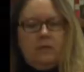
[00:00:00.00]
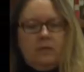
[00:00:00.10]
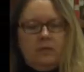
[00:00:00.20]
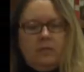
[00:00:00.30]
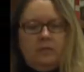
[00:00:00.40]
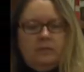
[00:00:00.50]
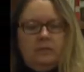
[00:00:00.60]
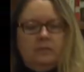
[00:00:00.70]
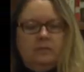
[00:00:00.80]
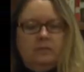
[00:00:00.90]

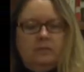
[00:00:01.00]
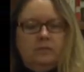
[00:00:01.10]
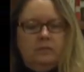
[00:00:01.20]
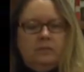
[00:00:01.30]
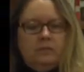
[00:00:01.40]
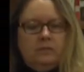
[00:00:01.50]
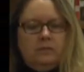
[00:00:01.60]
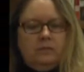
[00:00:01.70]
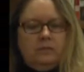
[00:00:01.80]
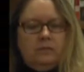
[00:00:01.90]

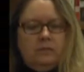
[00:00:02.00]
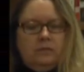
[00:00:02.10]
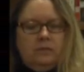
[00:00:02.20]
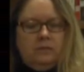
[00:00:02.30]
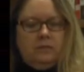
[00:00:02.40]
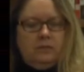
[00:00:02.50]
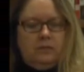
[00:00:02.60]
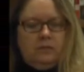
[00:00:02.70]
The person shown says nothing.